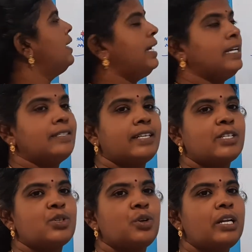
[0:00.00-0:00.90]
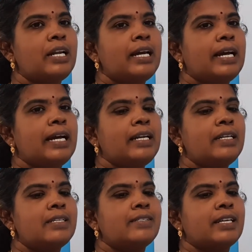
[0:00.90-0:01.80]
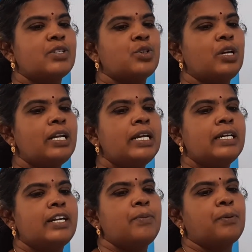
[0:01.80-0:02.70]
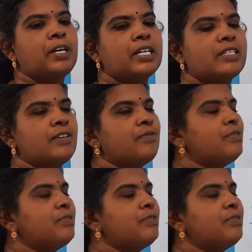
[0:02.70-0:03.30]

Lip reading: asexual and sexual reproduction.